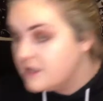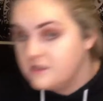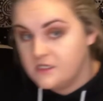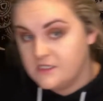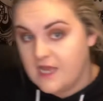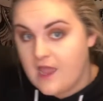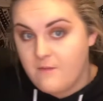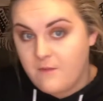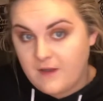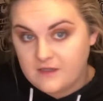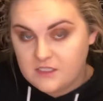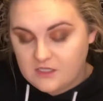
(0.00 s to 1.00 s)
since I am
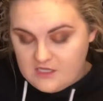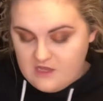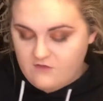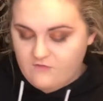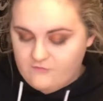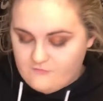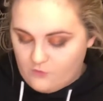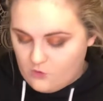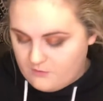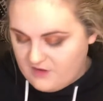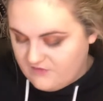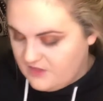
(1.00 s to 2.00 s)
about to leave
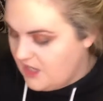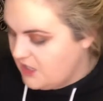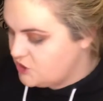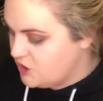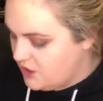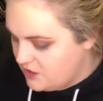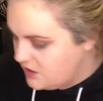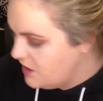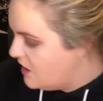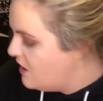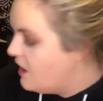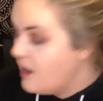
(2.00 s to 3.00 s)
for my vacation.